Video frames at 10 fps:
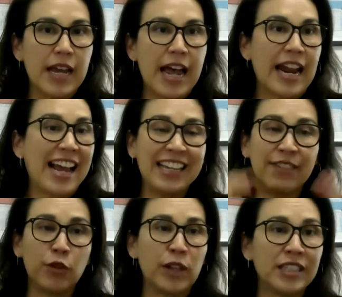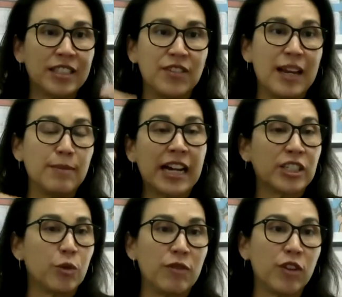And I can give you lists of names.
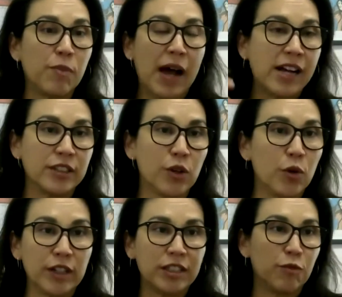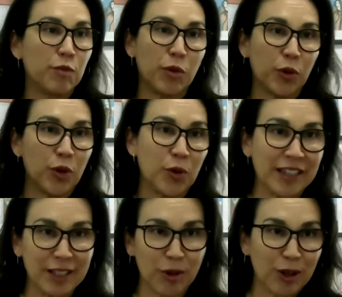Actually, we've compiled a whole list of people who are doing
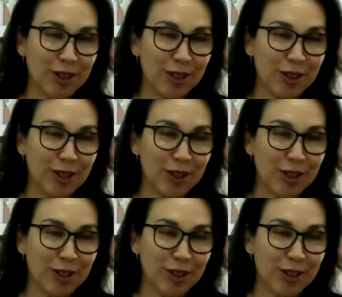this work.